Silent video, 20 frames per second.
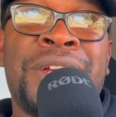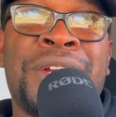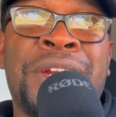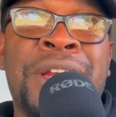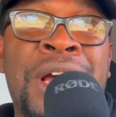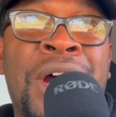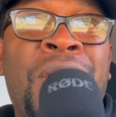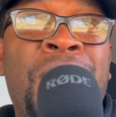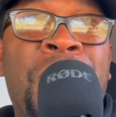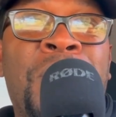
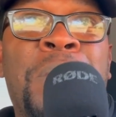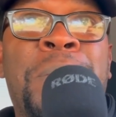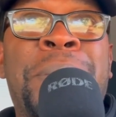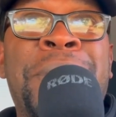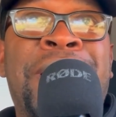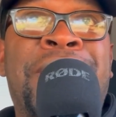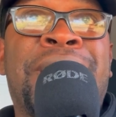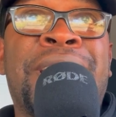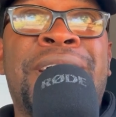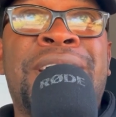No,
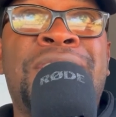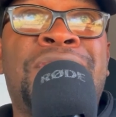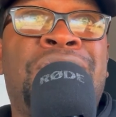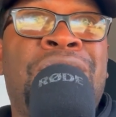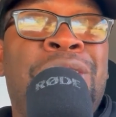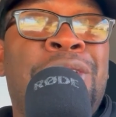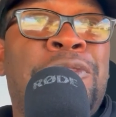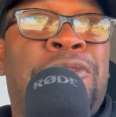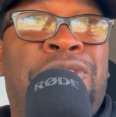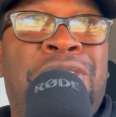because
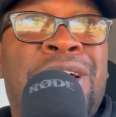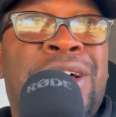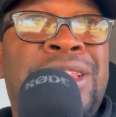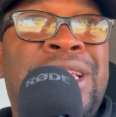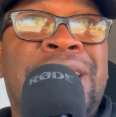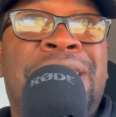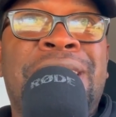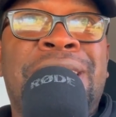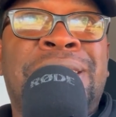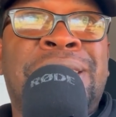you feel
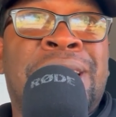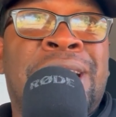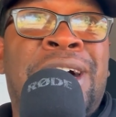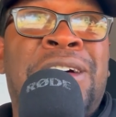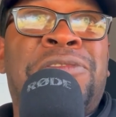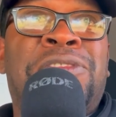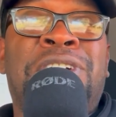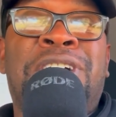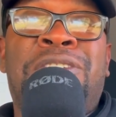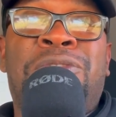the
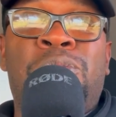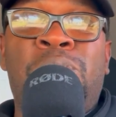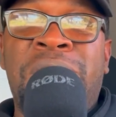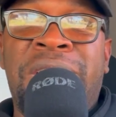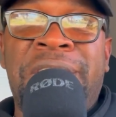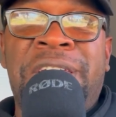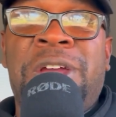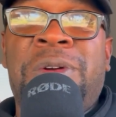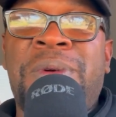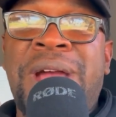discomfort of
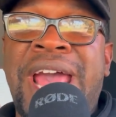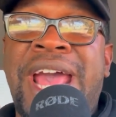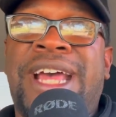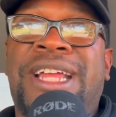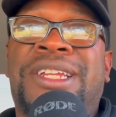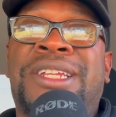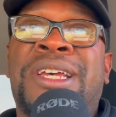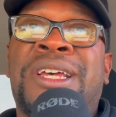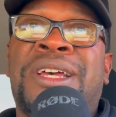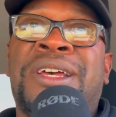where you're
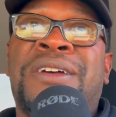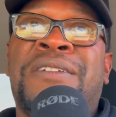at